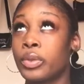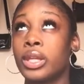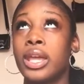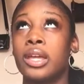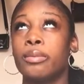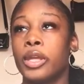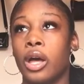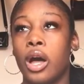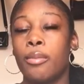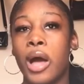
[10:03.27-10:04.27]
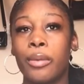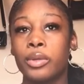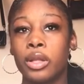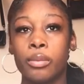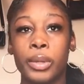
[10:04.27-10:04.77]
It can be an
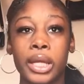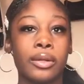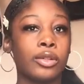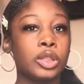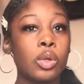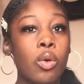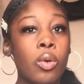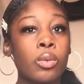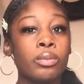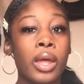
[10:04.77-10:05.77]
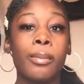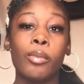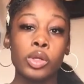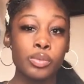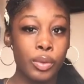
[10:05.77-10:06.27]
unpopular opinion on school.
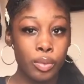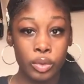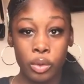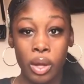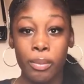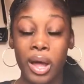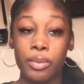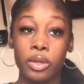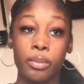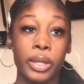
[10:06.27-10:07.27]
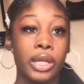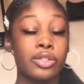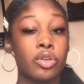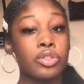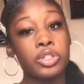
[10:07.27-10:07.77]
Most people do unpopular opinions
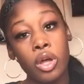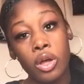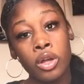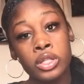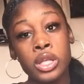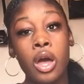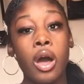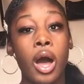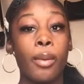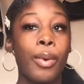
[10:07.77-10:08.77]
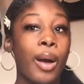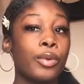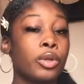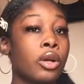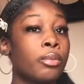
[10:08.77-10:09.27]
on songs,
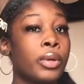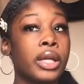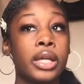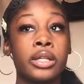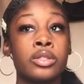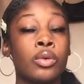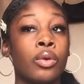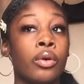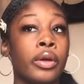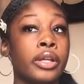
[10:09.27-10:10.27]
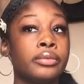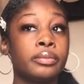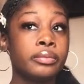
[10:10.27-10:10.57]
unpopular opinions on